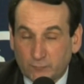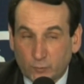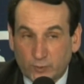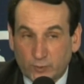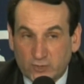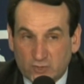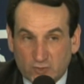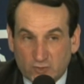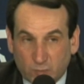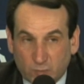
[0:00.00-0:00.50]
We
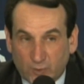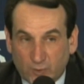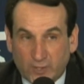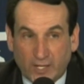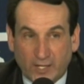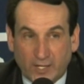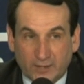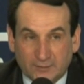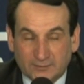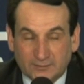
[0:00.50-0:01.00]
just were
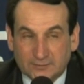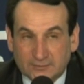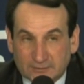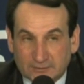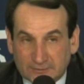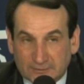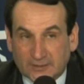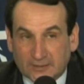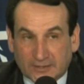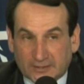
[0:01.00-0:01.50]
not
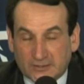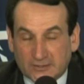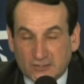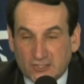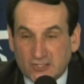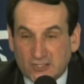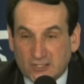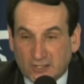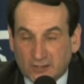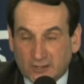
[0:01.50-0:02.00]
like
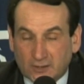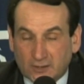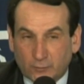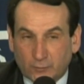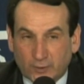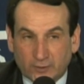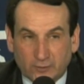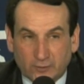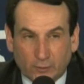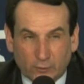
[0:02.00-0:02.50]
instinctive.
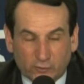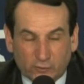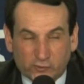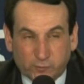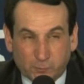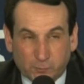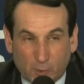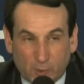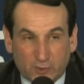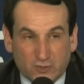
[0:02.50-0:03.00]
We, there were
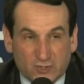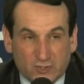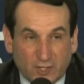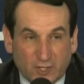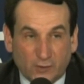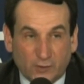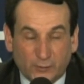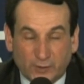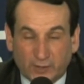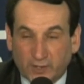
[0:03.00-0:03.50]
spurts
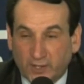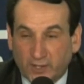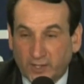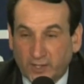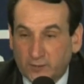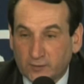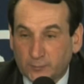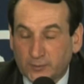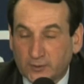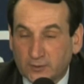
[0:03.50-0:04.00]
that we
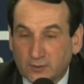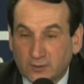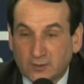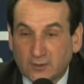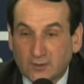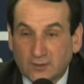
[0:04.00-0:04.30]
had, but,